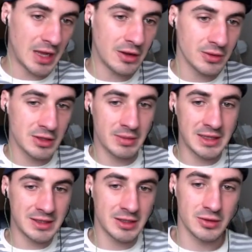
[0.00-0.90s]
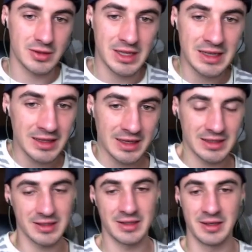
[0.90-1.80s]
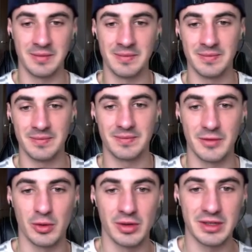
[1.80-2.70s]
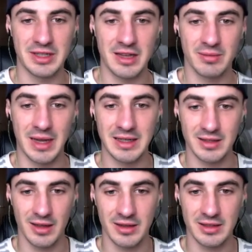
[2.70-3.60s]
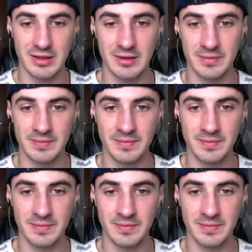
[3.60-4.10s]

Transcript: How long has it been since we've seen these? All in the same place like this.